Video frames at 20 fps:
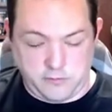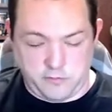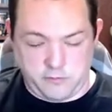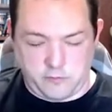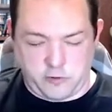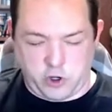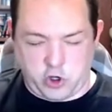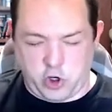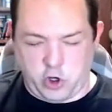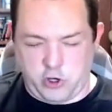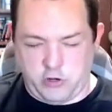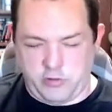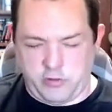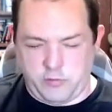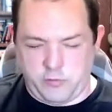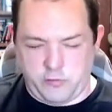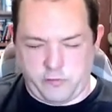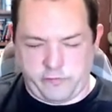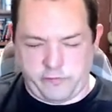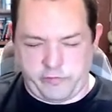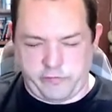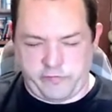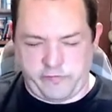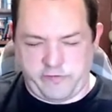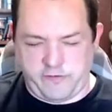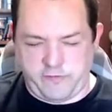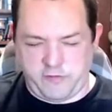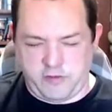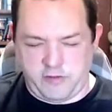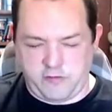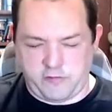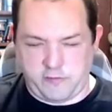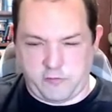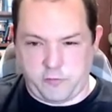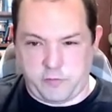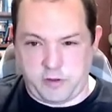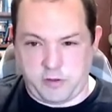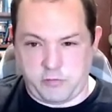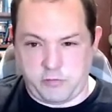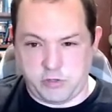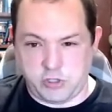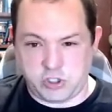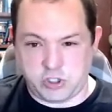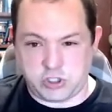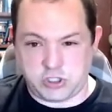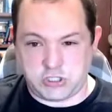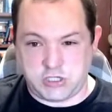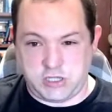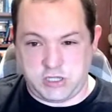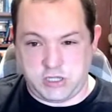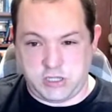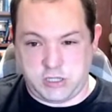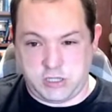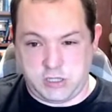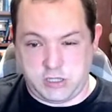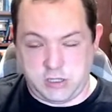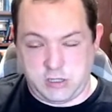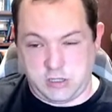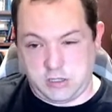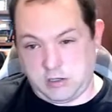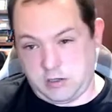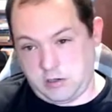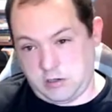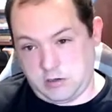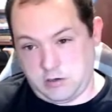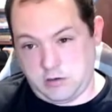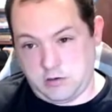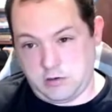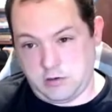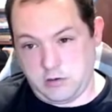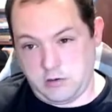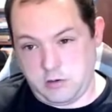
Currently, most of the CVEs are published in